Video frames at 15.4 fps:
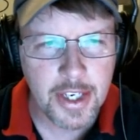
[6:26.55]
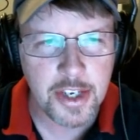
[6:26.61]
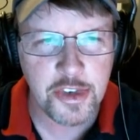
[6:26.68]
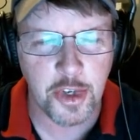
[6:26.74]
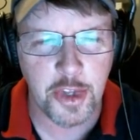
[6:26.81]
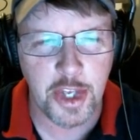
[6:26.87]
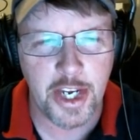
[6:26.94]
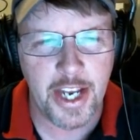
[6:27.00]

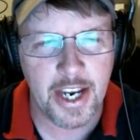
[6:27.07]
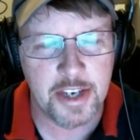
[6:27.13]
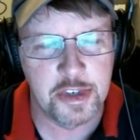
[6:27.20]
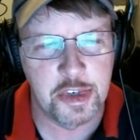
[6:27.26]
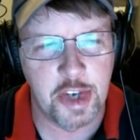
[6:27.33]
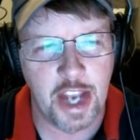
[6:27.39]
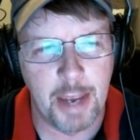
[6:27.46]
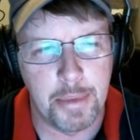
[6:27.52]
So the next
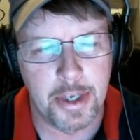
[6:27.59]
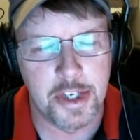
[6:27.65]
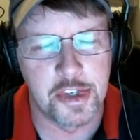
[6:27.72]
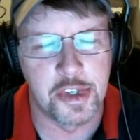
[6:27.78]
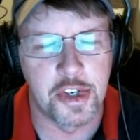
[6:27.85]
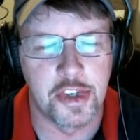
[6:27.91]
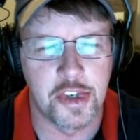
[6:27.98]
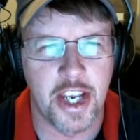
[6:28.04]
step
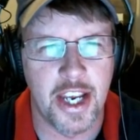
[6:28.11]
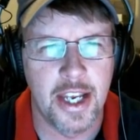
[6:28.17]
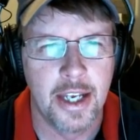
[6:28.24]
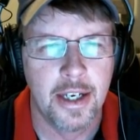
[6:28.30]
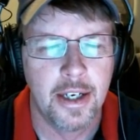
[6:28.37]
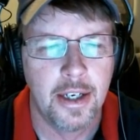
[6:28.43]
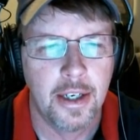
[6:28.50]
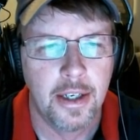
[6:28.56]
is to say,
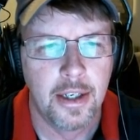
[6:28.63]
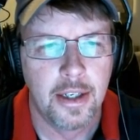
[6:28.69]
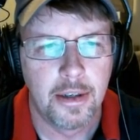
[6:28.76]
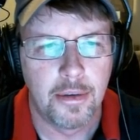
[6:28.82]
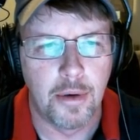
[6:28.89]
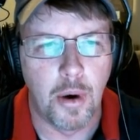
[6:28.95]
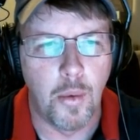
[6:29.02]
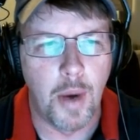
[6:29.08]

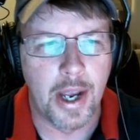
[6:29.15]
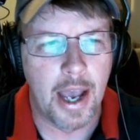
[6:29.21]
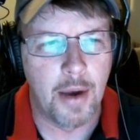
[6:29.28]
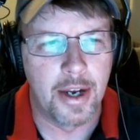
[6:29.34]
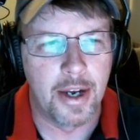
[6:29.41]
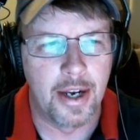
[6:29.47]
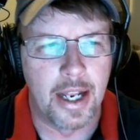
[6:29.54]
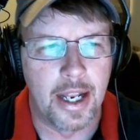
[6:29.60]
well, what, how
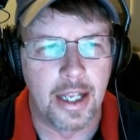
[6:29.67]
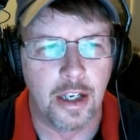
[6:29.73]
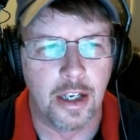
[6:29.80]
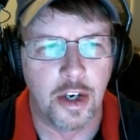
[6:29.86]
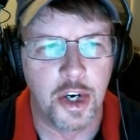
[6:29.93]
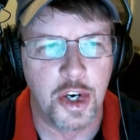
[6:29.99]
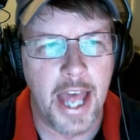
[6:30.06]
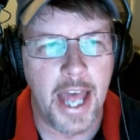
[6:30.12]
can I
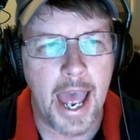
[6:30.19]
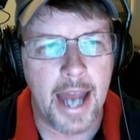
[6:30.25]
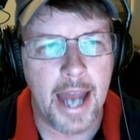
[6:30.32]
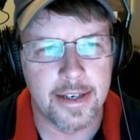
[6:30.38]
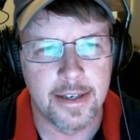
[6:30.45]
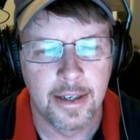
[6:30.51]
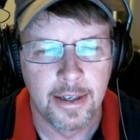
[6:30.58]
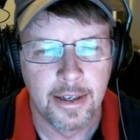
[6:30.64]
learn that?